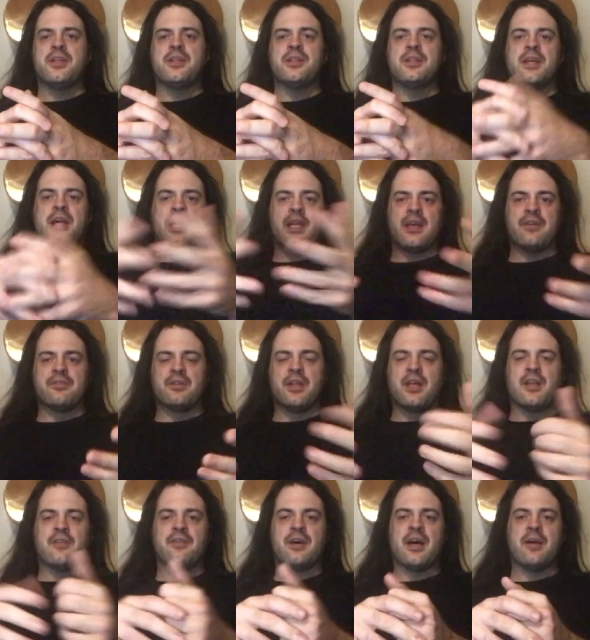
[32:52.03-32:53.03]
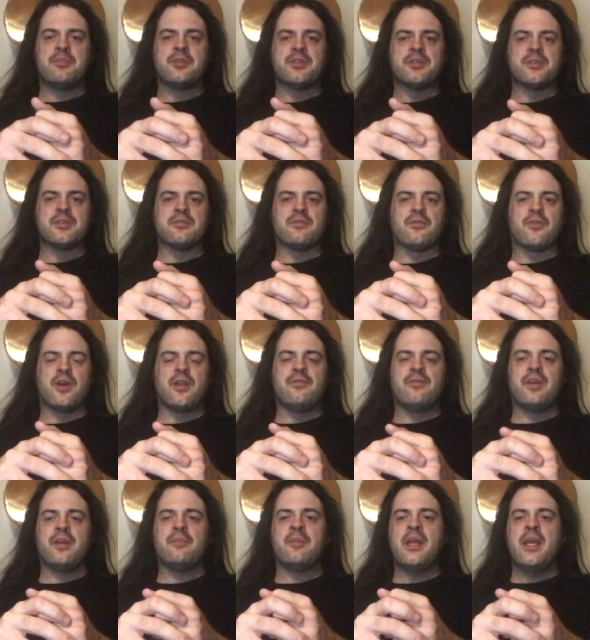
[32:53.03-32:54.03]
did not have a lot of options in front of
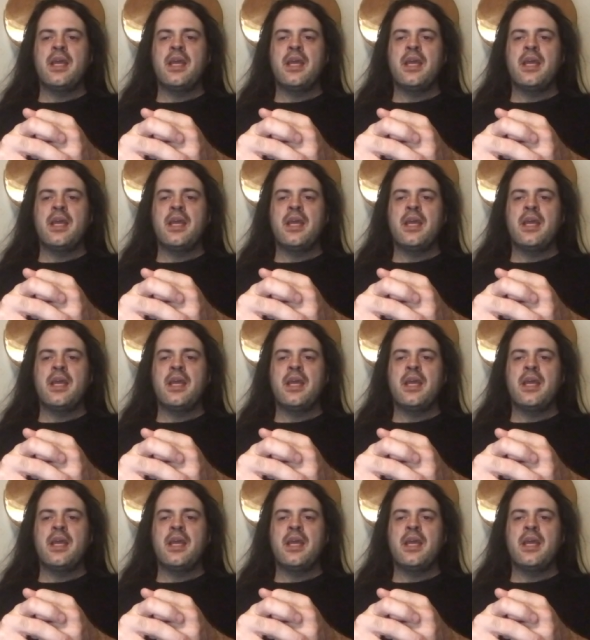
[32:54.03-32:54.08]
him,